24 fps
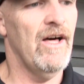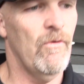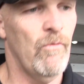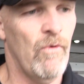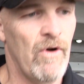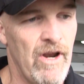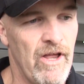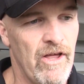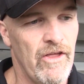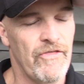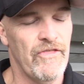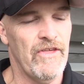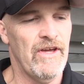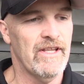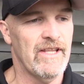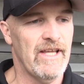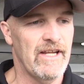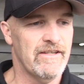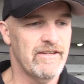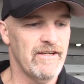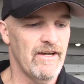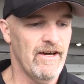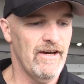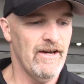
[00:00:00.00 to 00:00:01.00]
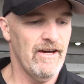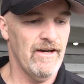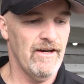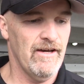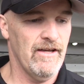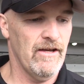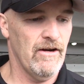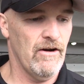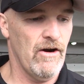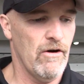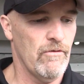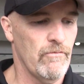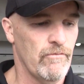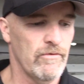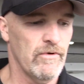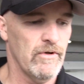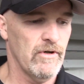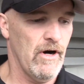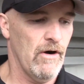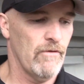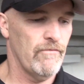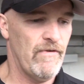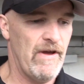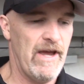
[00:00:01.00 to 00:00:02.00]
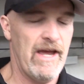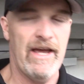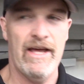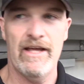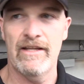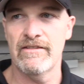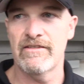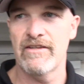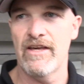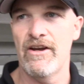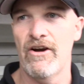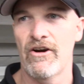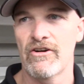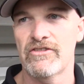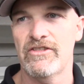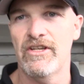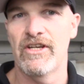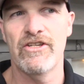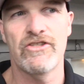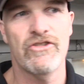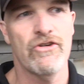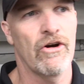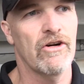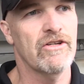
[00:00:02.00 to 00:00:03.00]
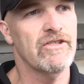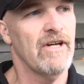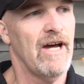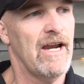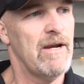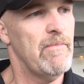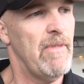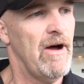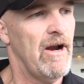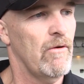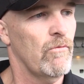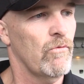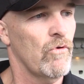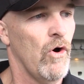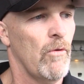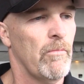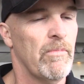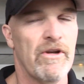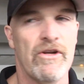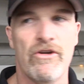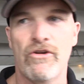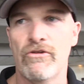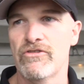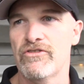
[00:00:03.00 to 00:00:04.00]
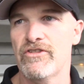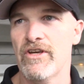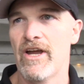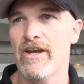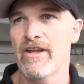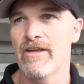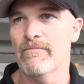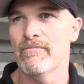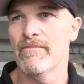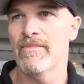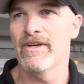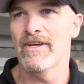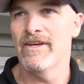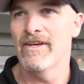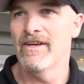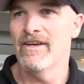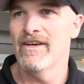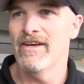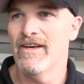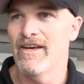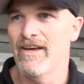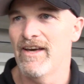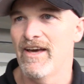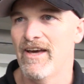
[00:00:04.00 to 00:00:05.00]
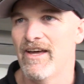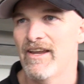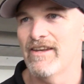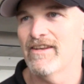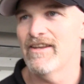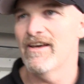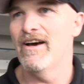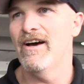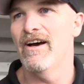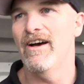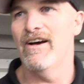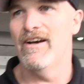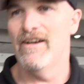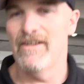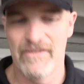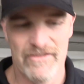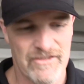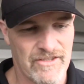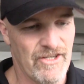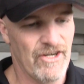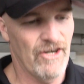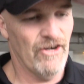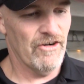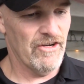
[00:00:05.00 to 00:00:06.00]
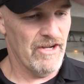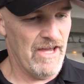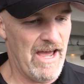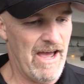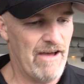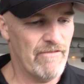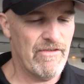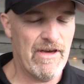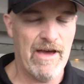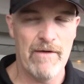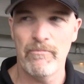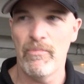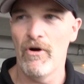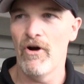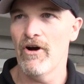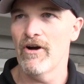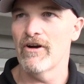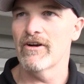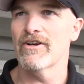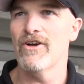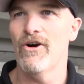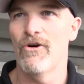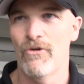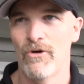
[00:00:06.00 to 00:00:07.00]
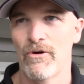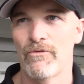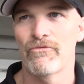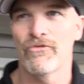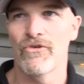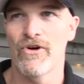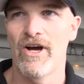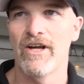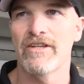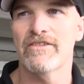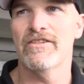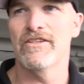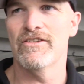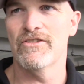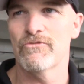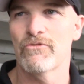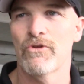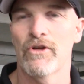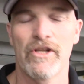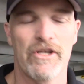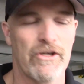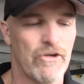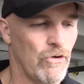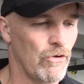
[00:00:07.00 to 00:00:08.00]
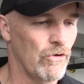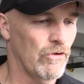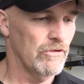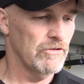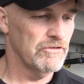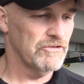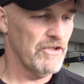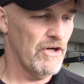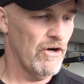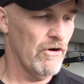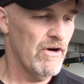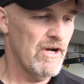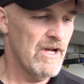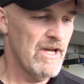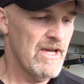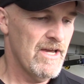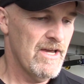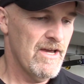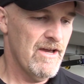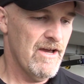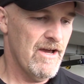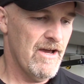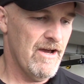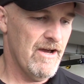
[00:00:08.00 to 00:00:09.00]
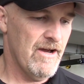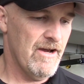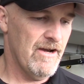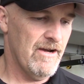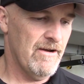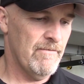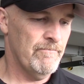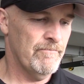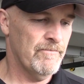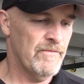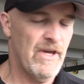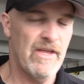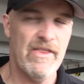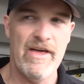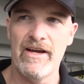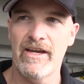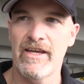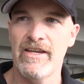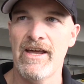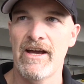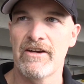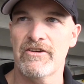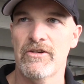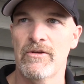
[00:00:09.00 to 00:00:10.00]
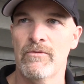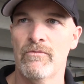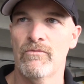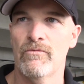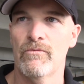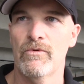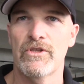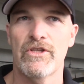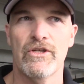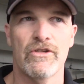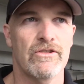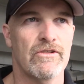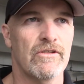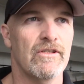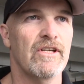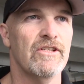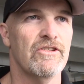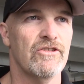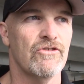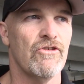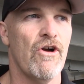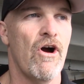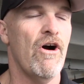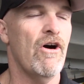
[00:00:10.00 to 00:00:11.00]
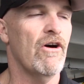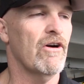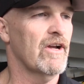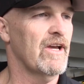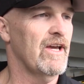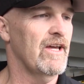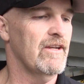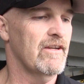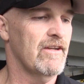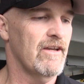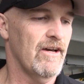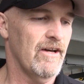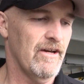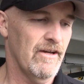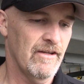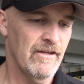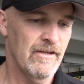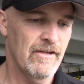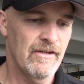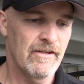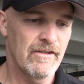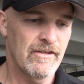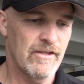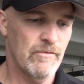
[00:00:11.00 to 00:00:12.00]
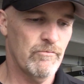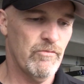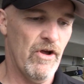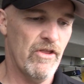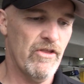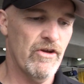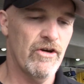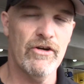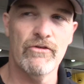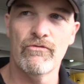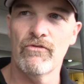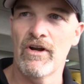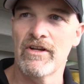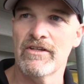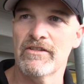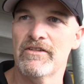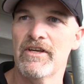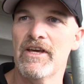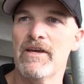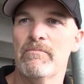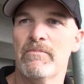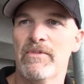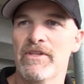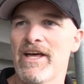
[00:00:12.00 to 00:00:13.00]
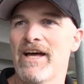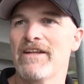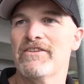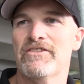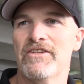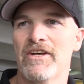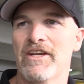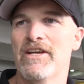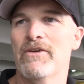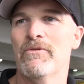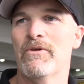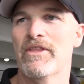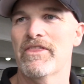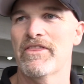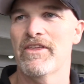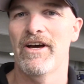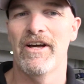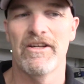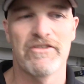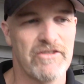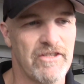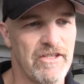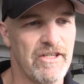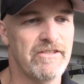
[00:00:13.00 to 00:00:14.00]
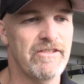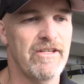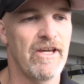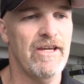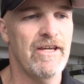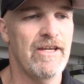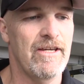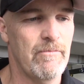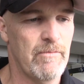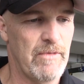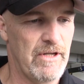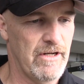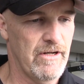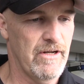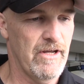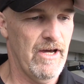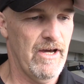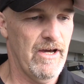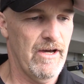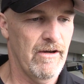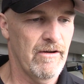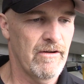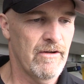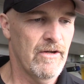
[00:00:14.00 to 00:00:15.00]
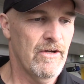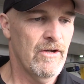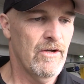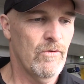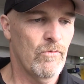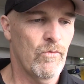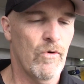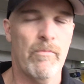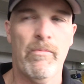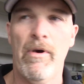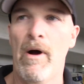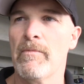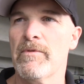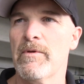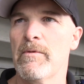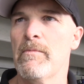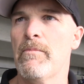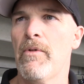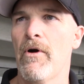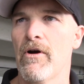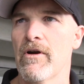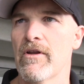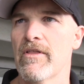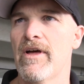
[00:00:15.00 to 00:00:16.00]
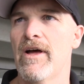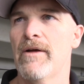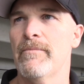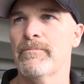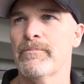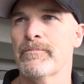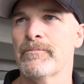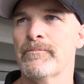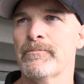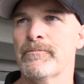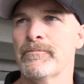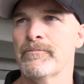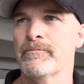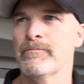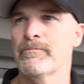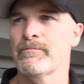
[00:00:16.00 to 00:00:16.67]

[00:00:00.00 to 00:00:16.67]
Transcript: One other thing that our fans and our city's so excited about, we're opening a new stadium. And, oh, sick! Yeah, you know, yeah, have that part going for us is really cool. So, yeah, that connection with is strong, and brotherhood runs deep in that city with us and the team, and we're pumped to be part of that.